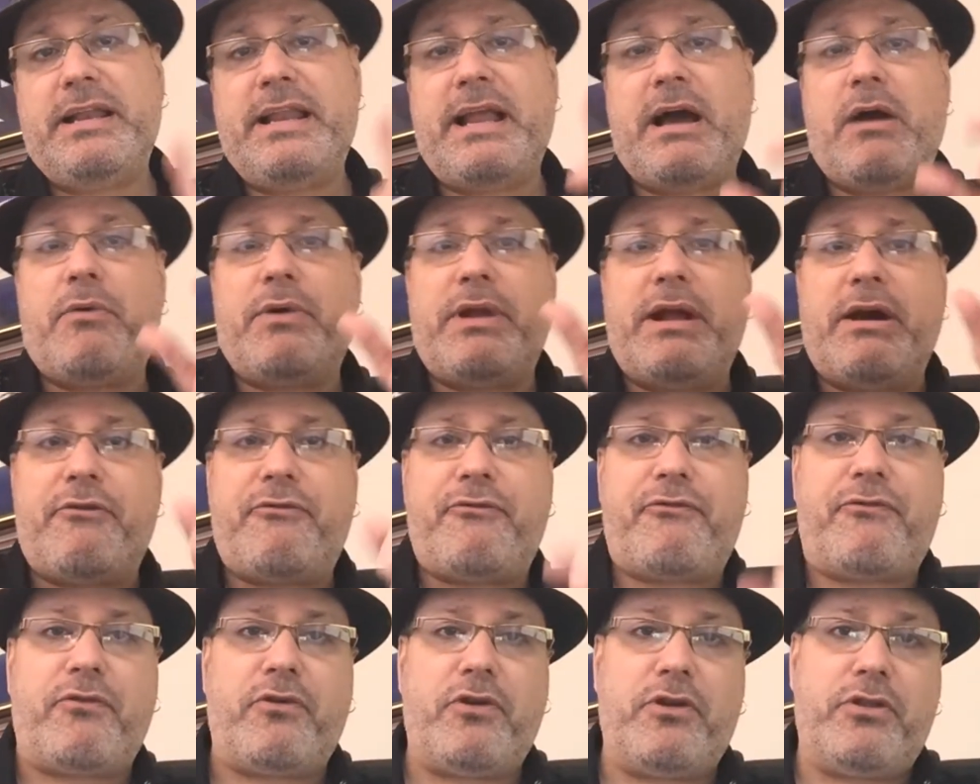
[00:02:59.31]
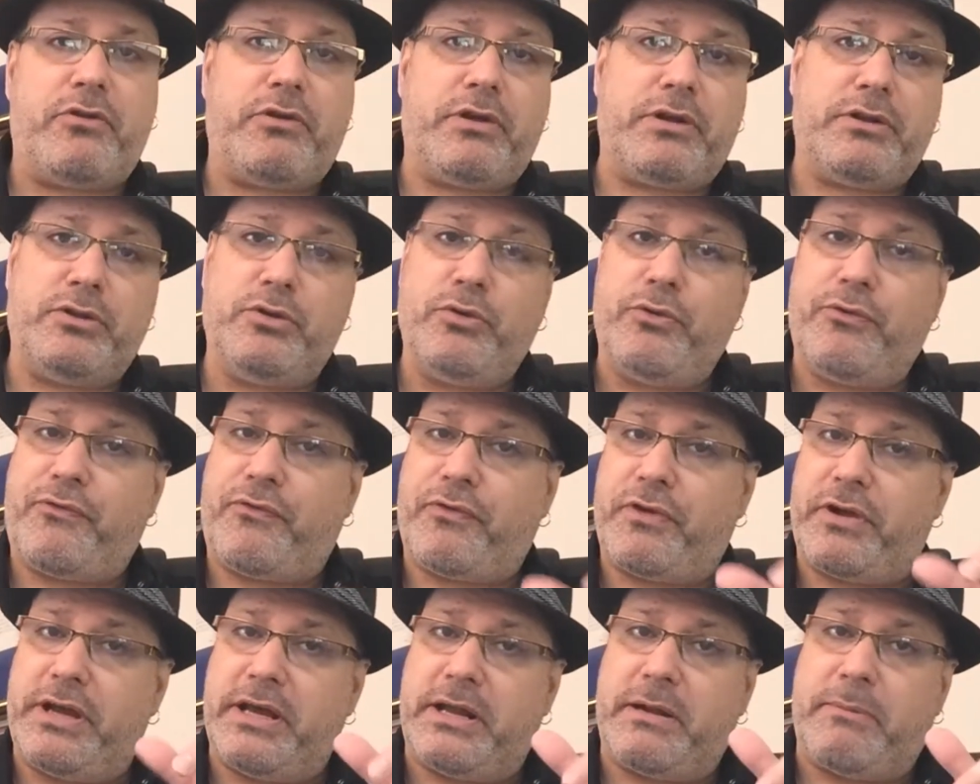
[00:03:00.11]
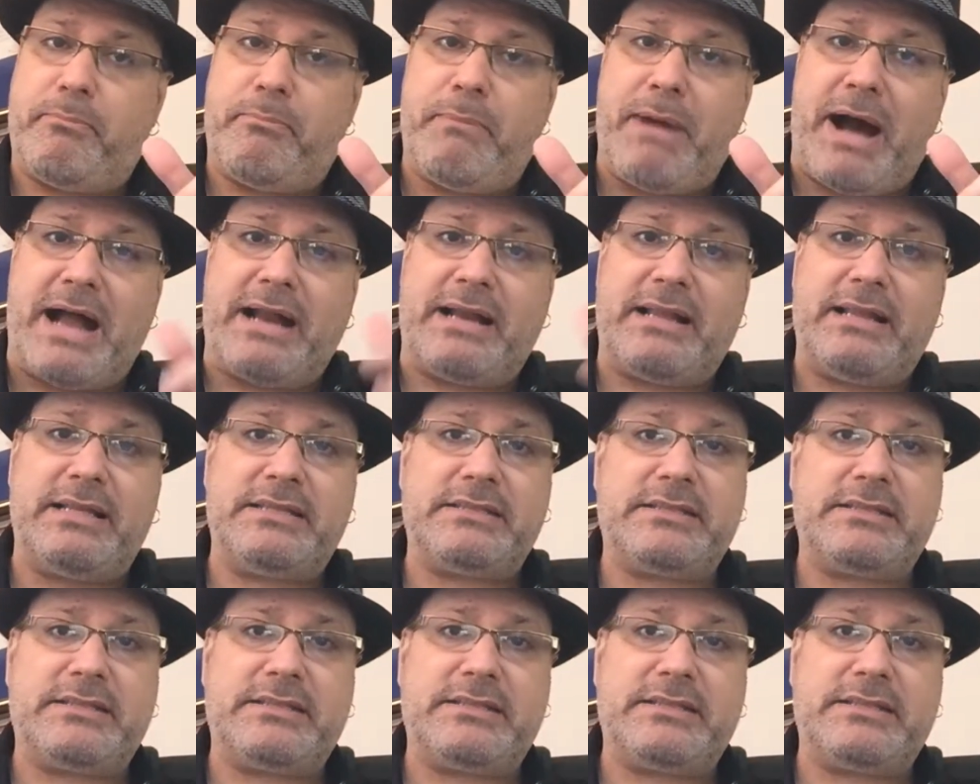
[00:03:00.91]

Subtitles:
Now, without further ado, forget about it.